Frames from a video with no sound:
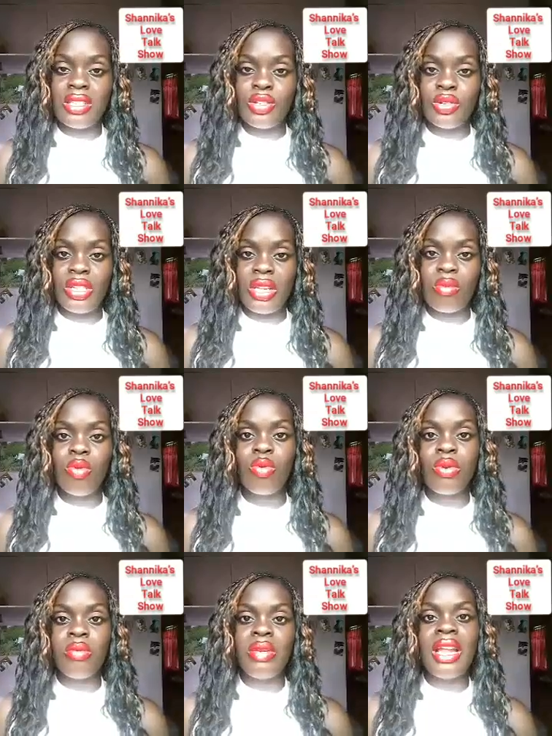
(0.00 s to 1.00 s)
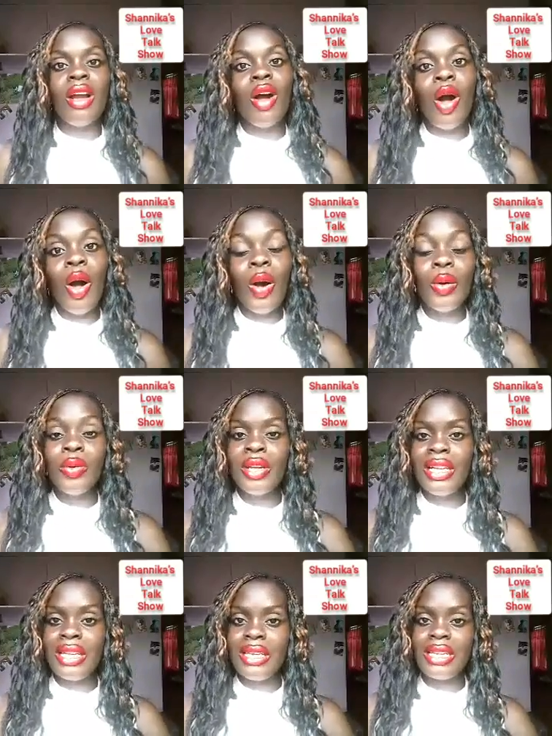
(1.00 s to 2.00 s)
us your name we'll be like oh
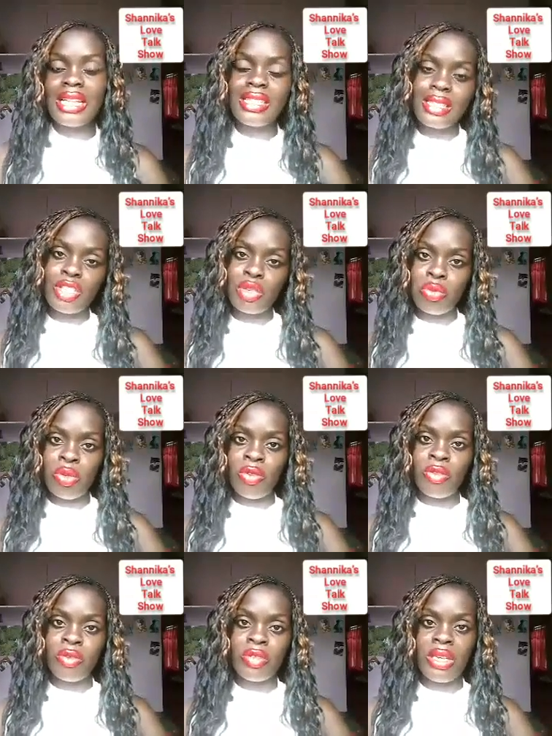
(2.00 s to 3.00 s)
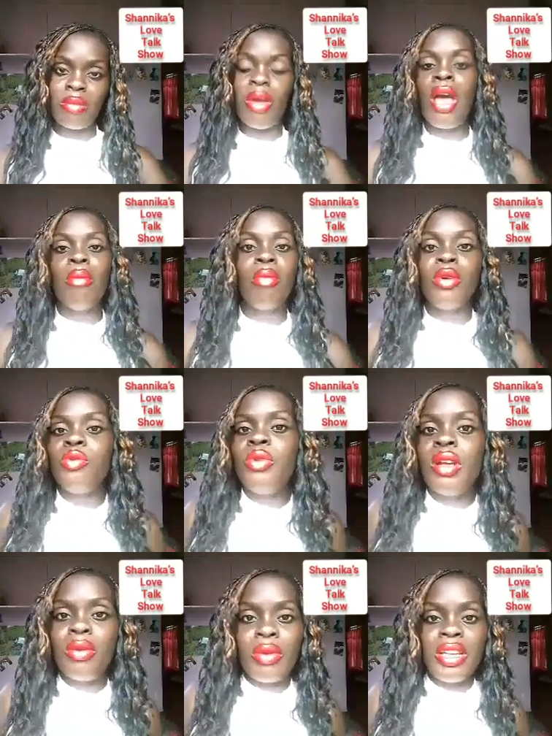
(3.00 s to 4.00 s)
really that's such a beautiful name but
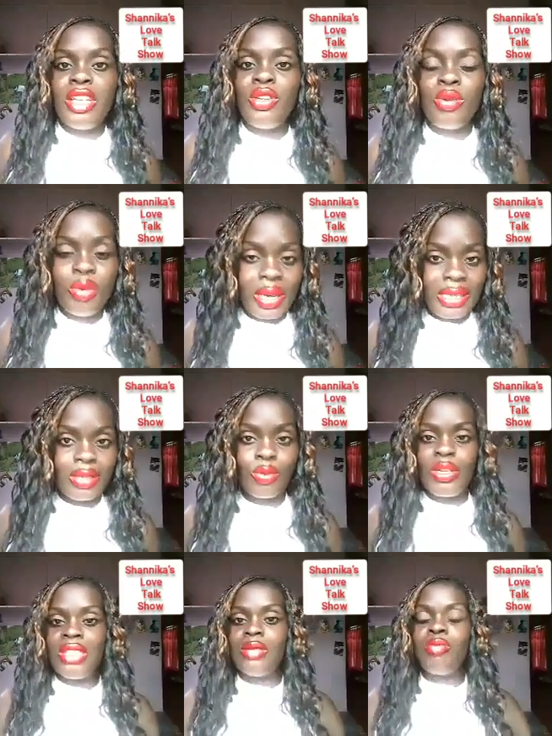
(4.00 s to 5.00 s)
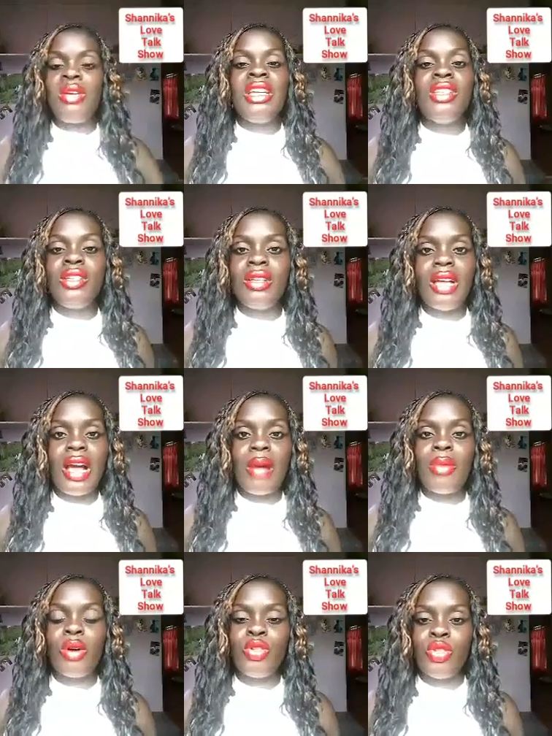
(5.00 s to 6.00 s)
we already knew it we speak
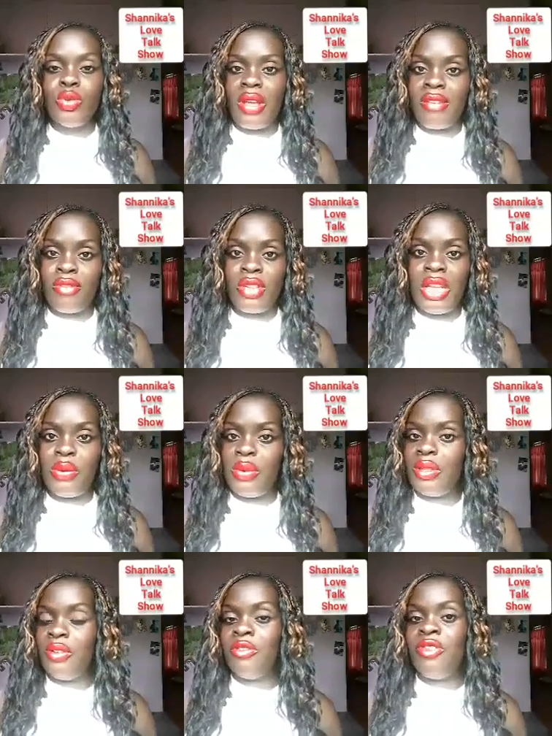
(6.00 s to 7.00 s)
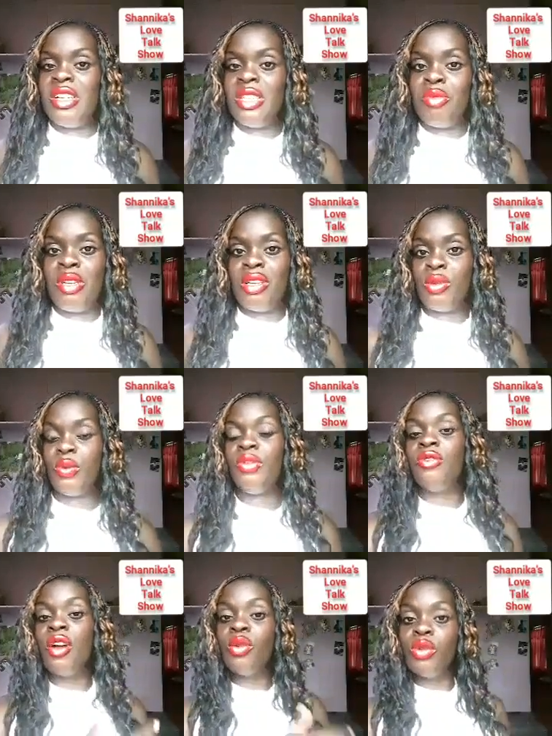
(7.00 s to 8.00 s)
about you every day with our friends because we
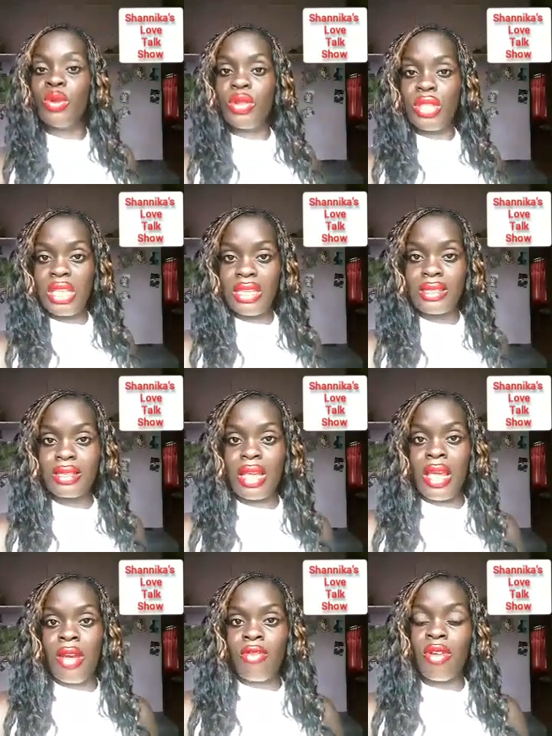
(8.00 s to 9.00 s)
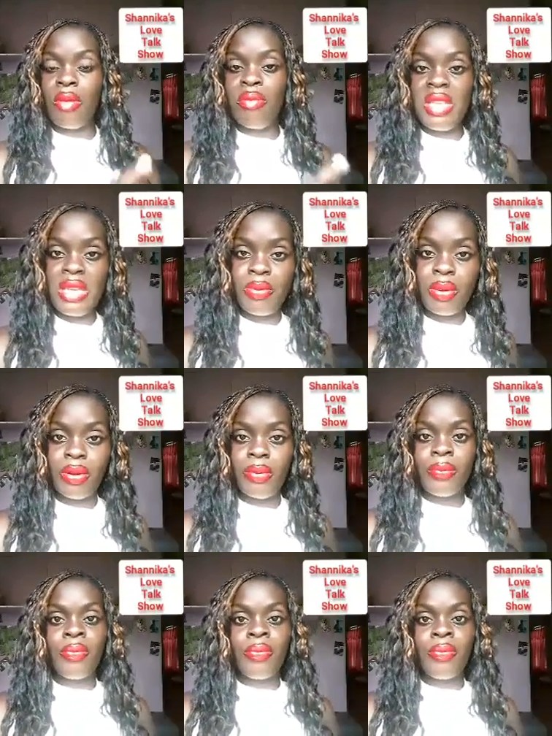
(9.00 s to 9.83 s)
found out things from people